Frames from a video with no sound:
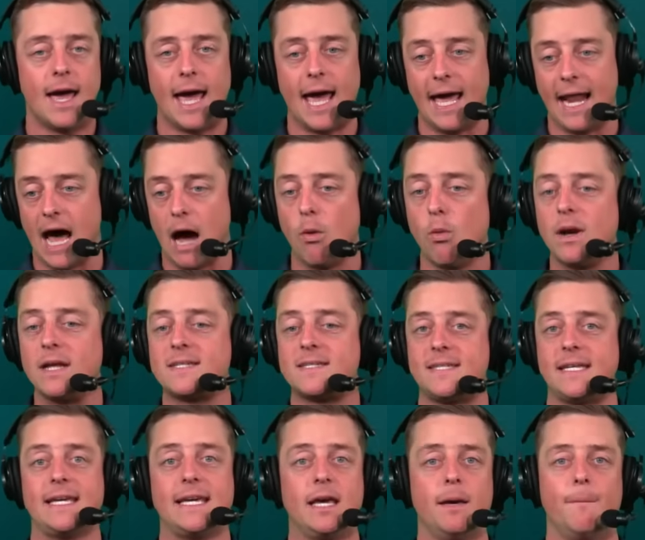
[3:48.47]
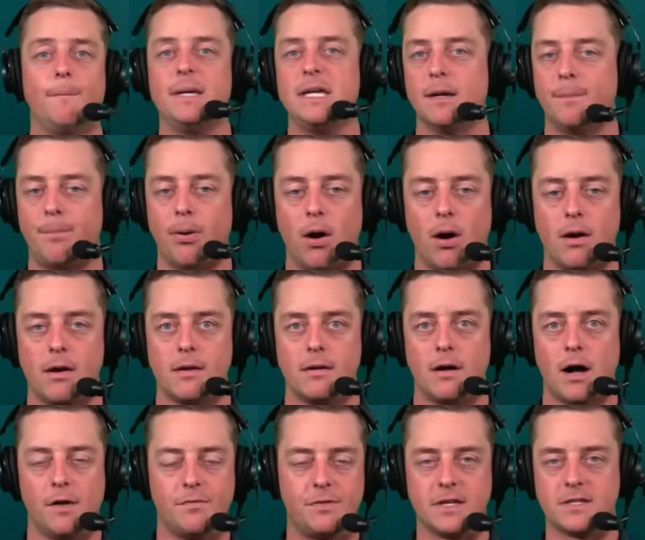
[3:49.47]
and I want to see him be a part
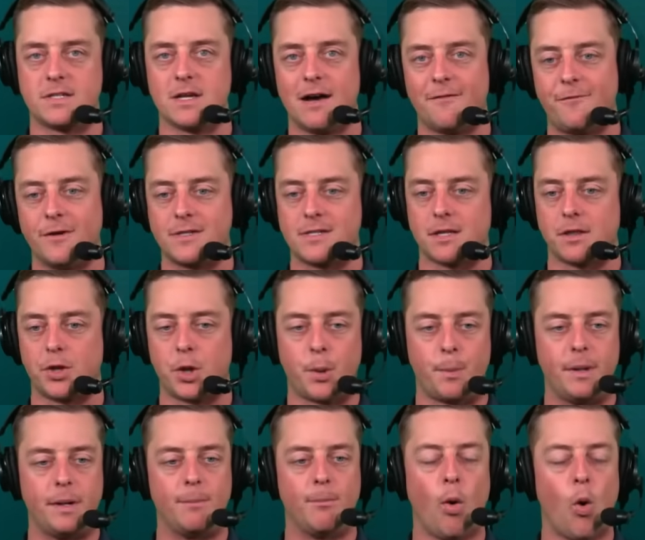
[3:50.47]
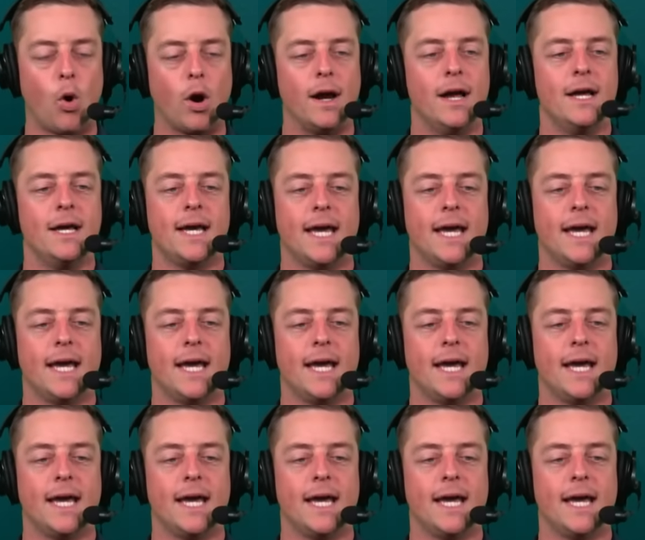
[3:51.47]
of this offense a little bit more.